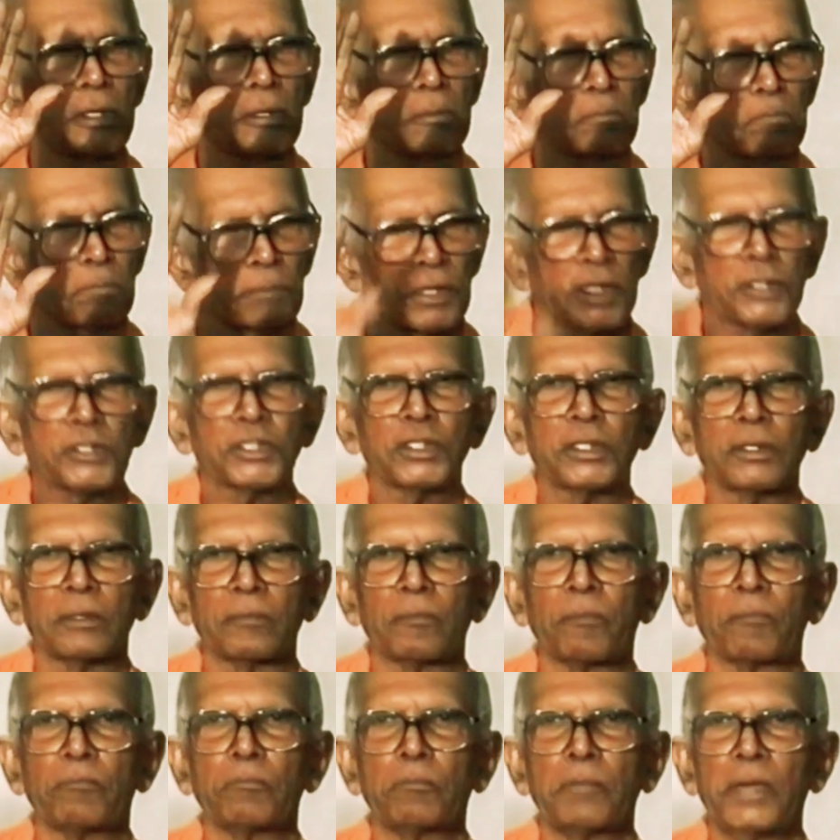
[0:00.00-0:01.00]
impression
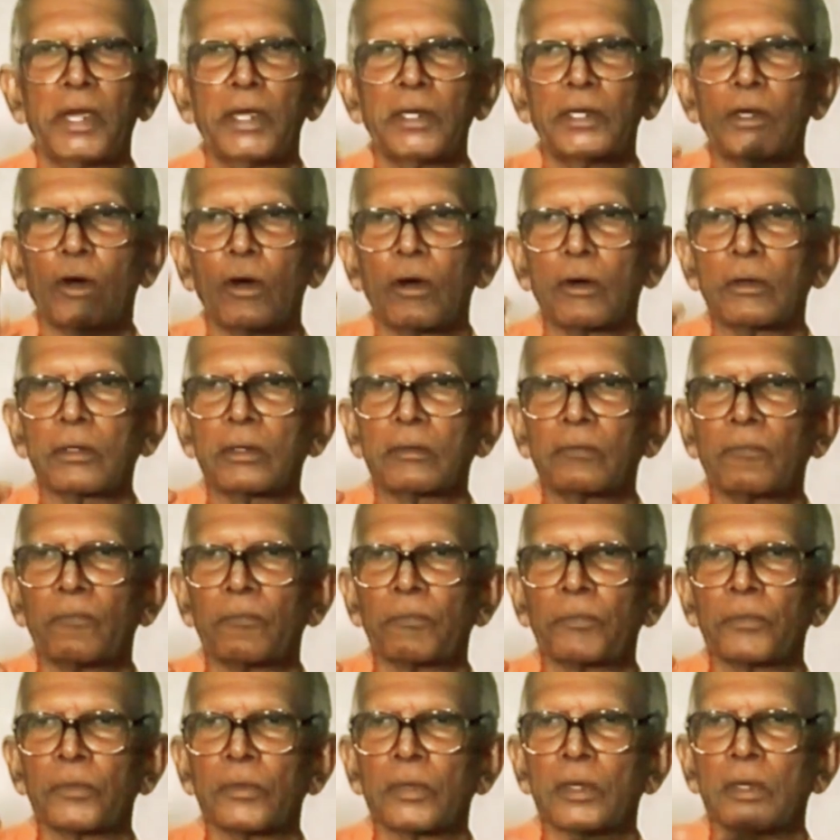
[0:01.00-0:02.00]
made on
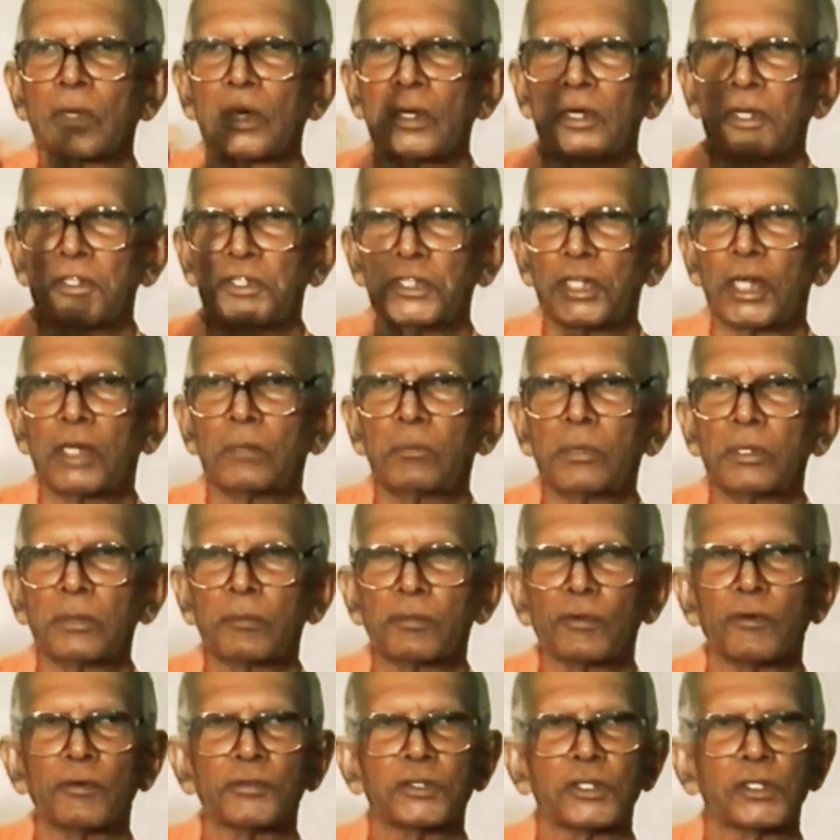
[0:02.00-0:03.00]
a
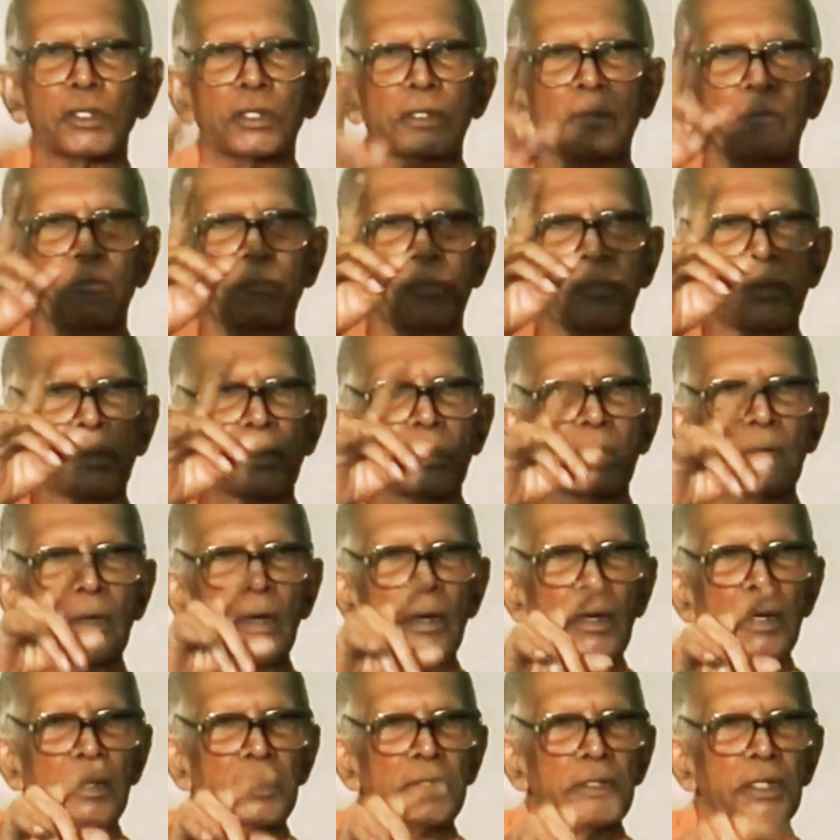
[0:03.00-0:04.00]
German professor
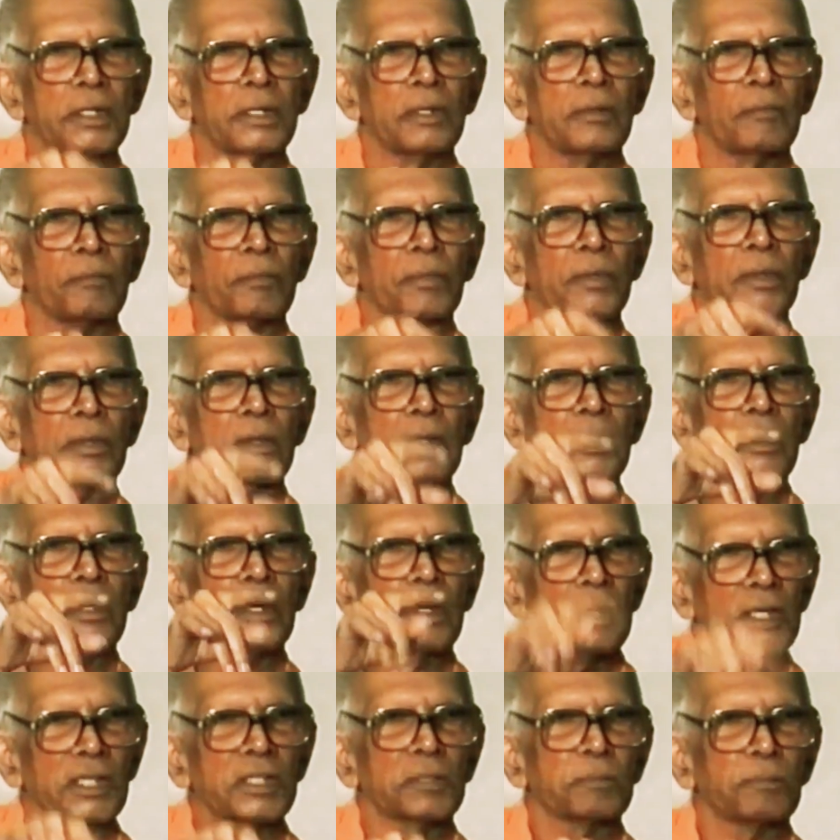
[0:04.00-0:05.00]
and
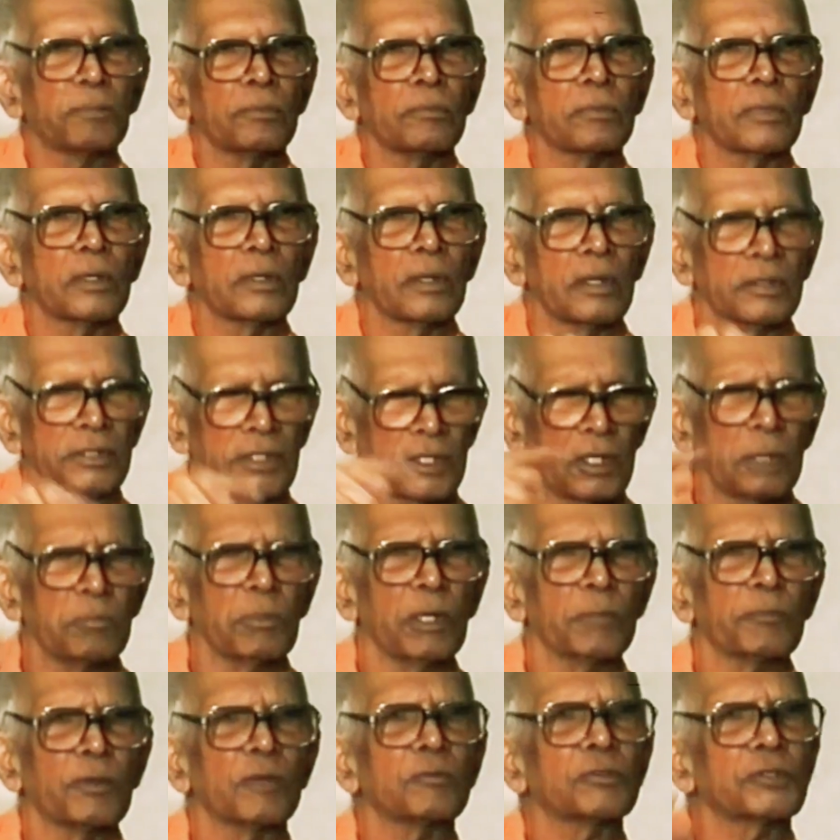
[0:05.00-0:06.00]
English
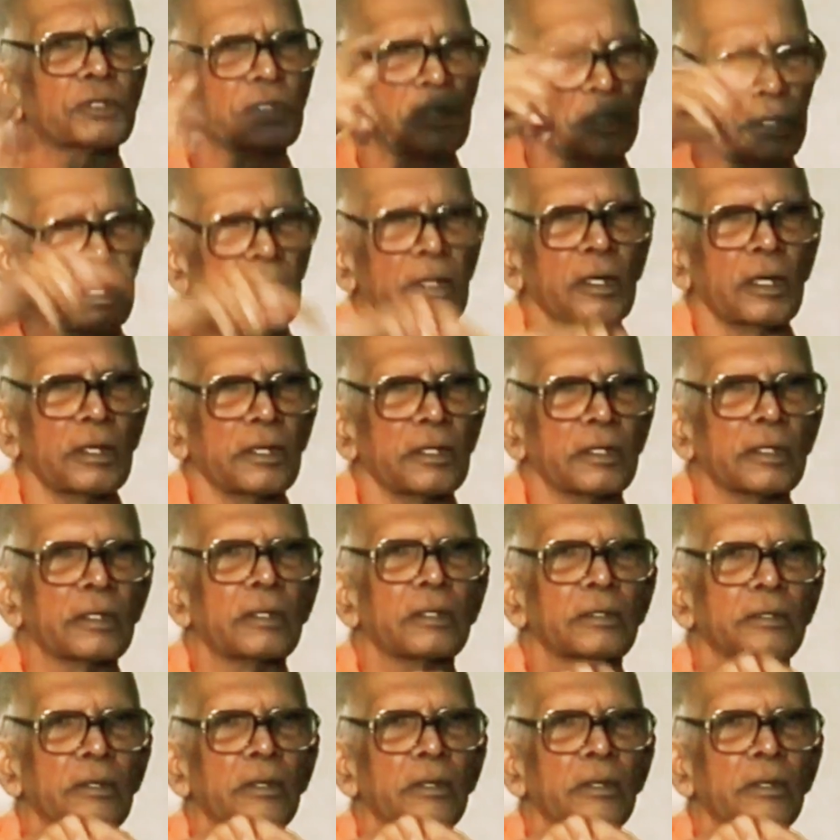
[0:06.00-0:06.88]
German professor in England.